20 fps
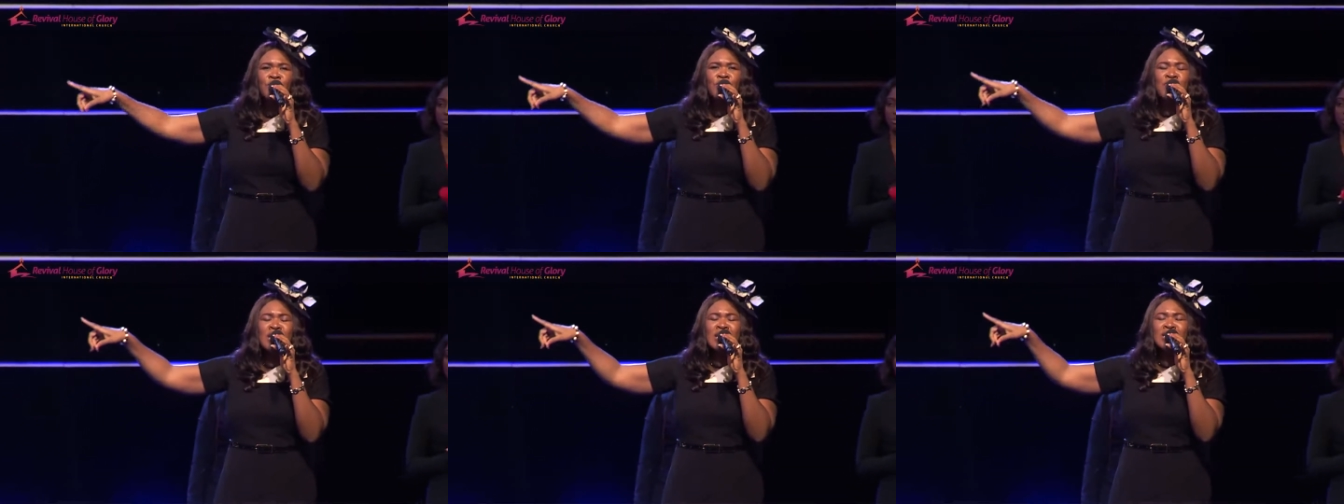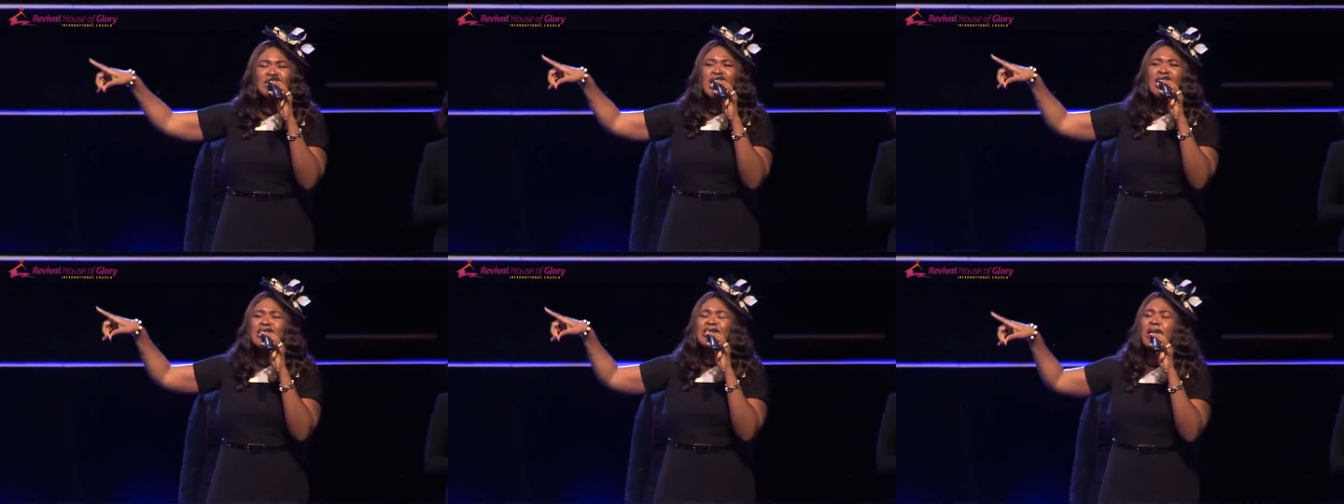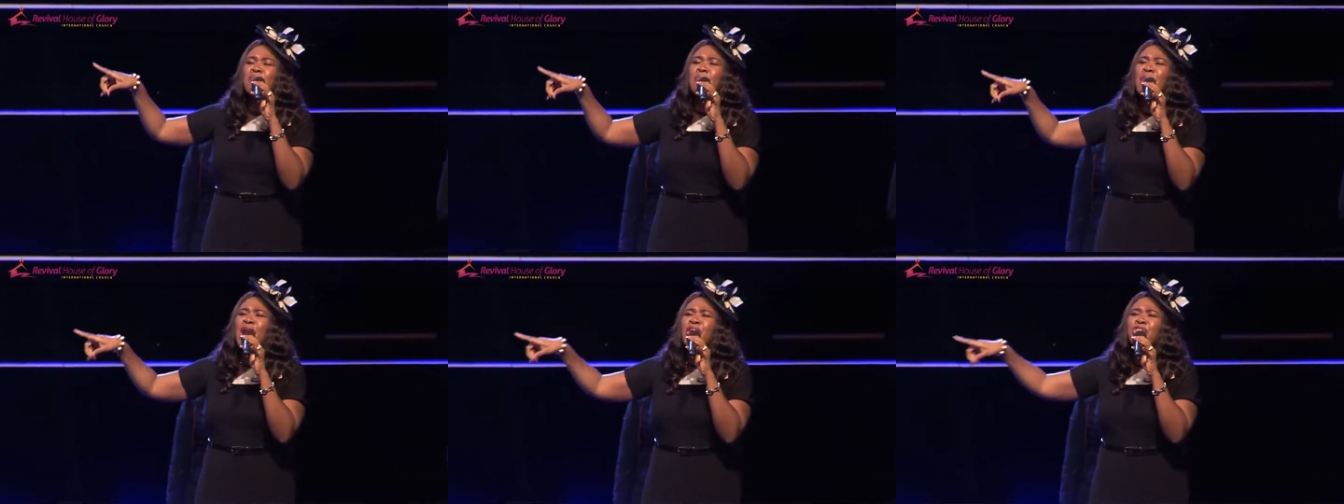He says, a
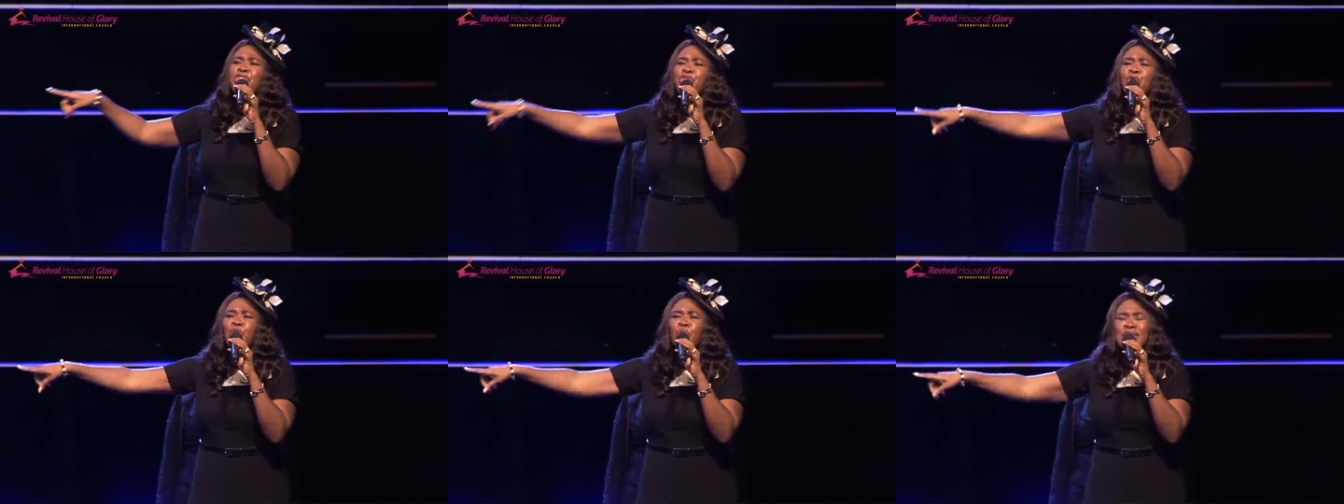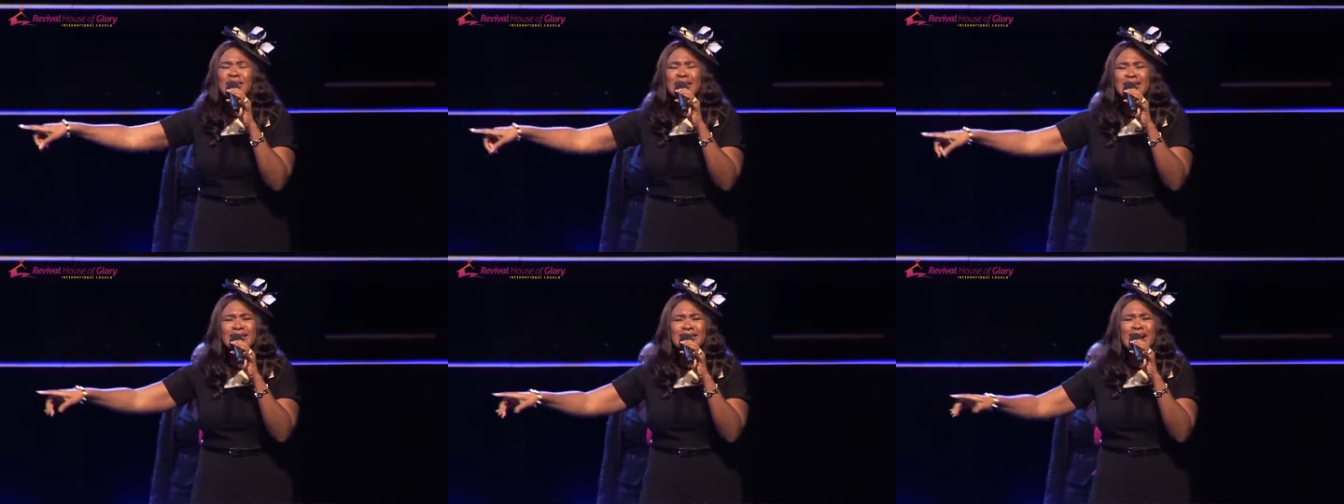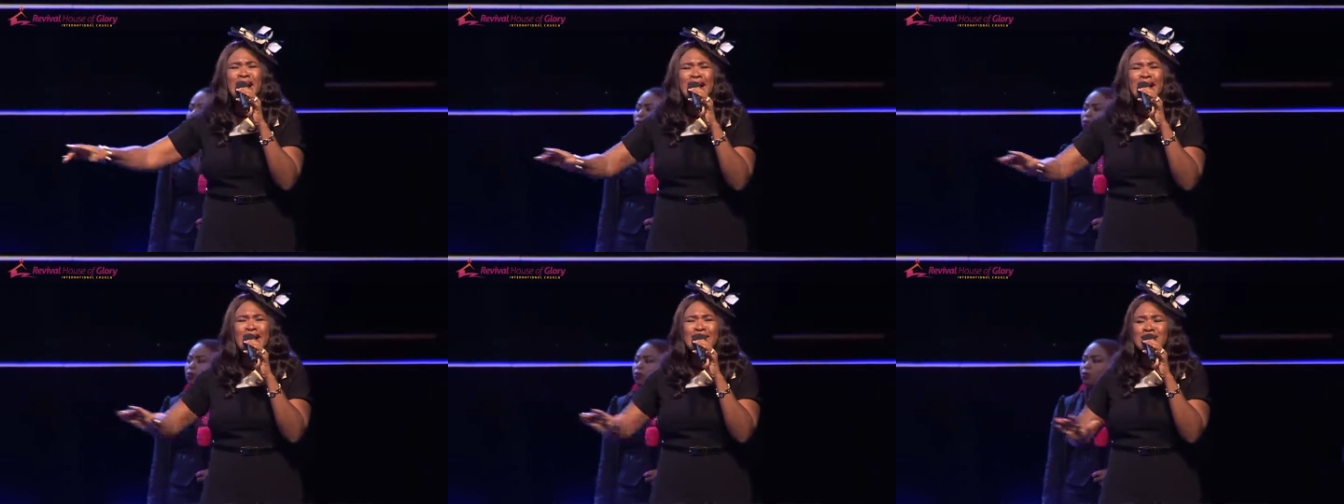man through
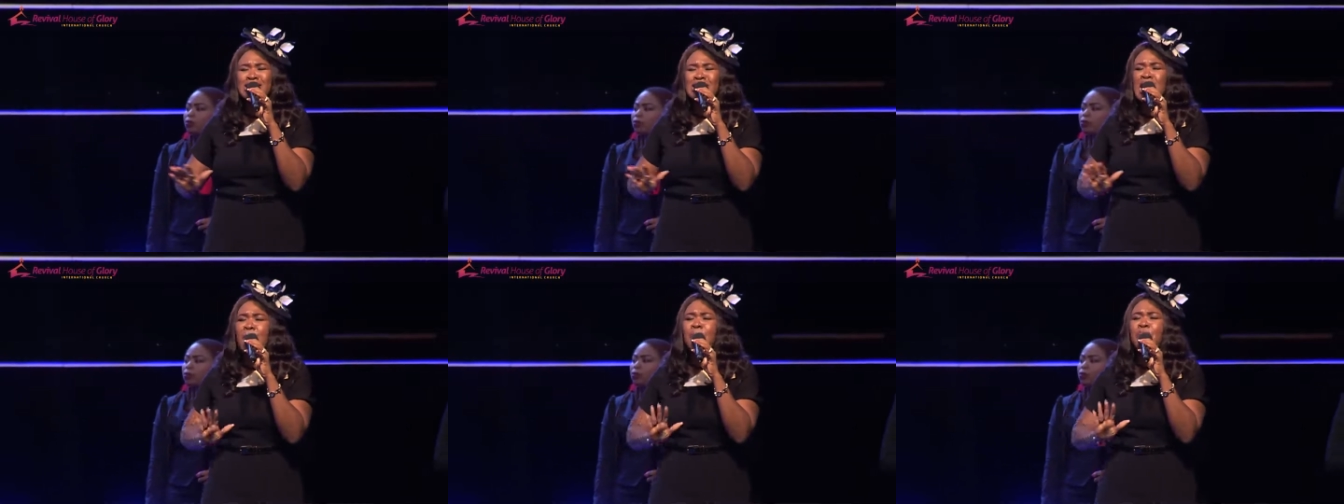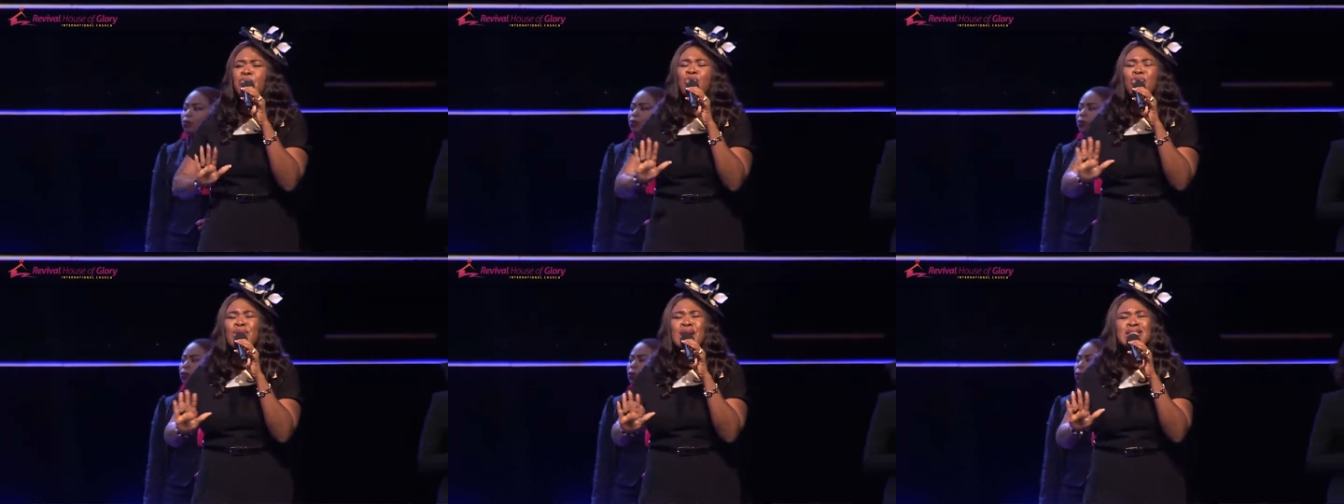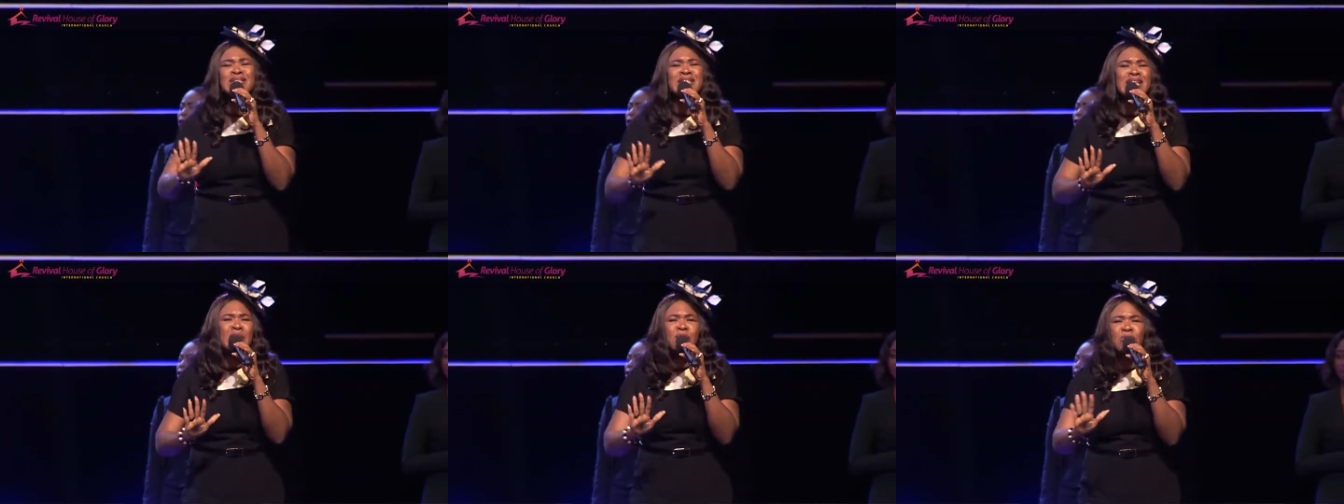desire
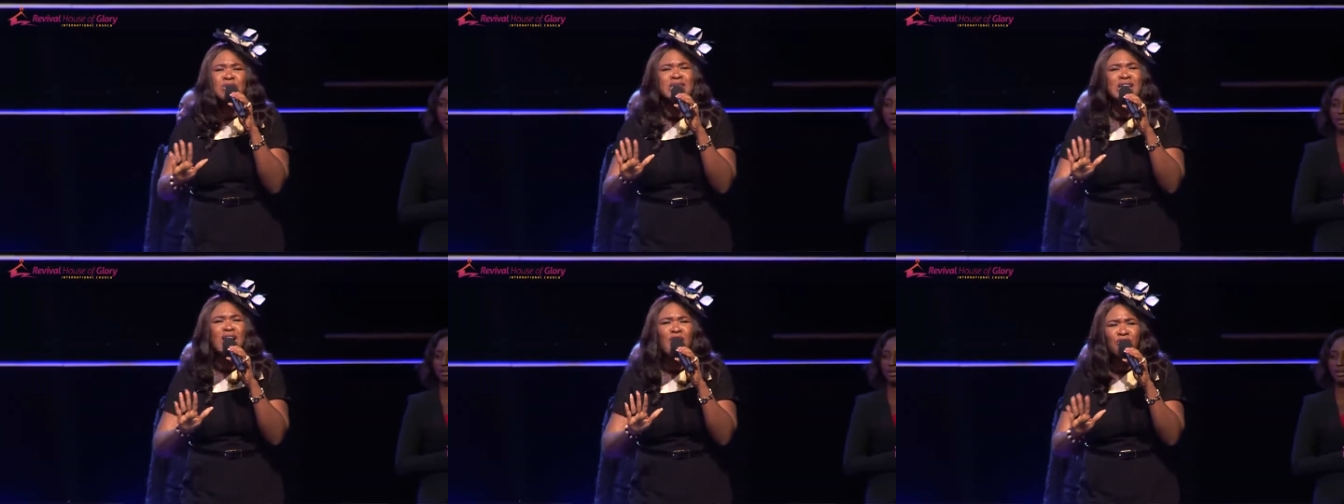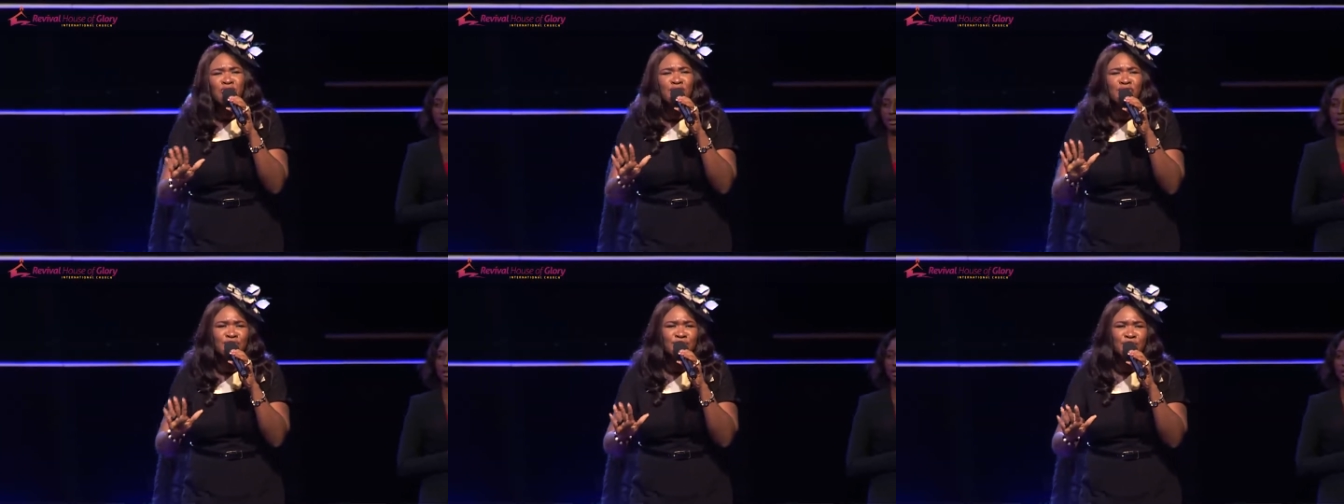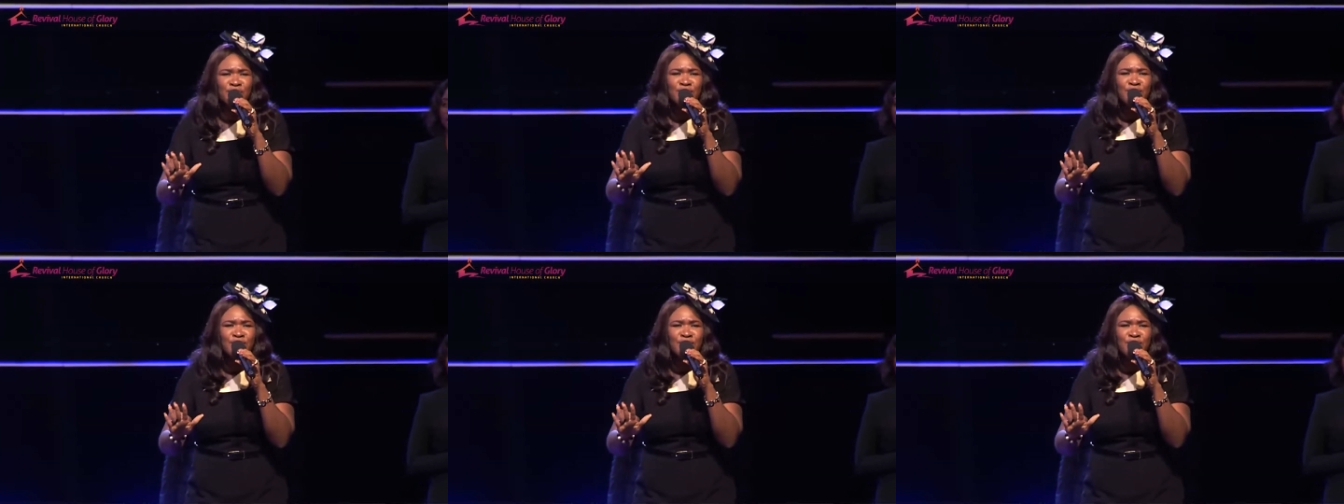separates himself.